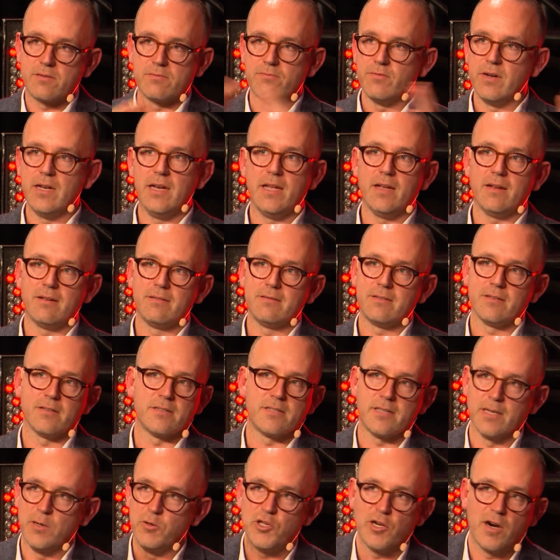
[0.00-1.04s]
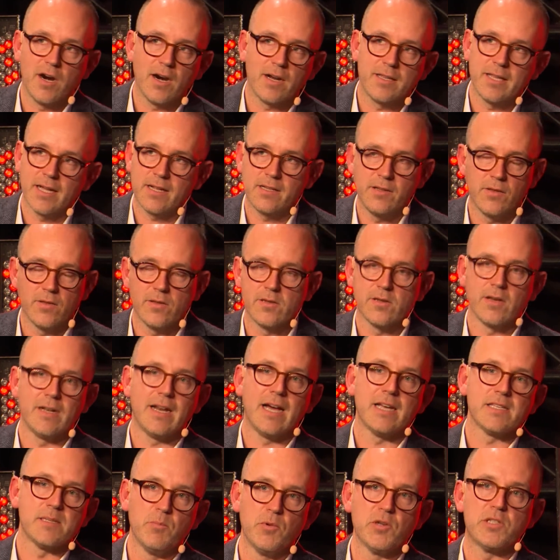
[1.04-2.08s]
the solution architect on the other side
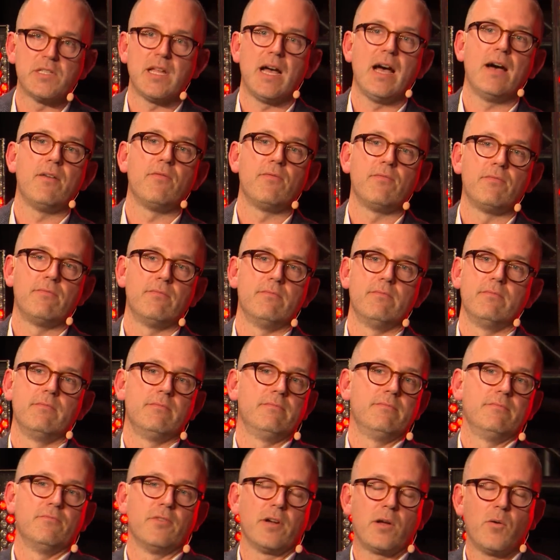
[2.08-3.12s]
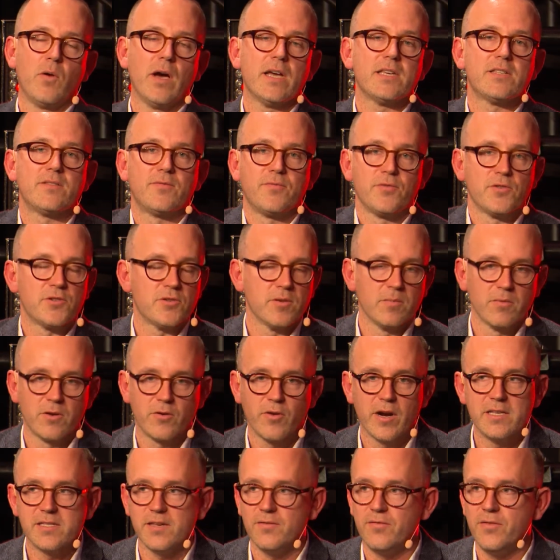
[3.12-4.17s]
has a must-have request for some
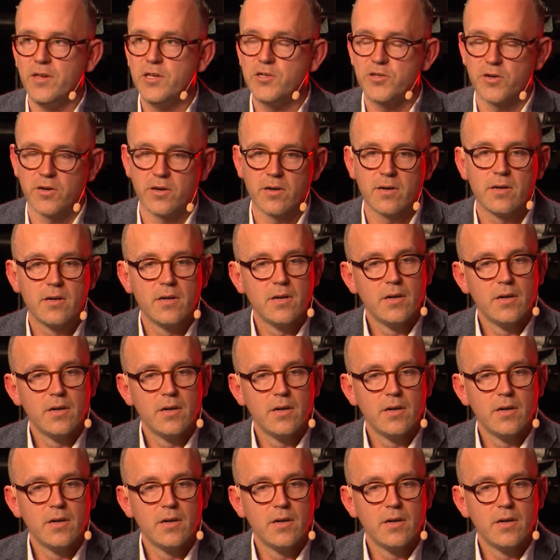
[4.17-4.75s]
crazy feature,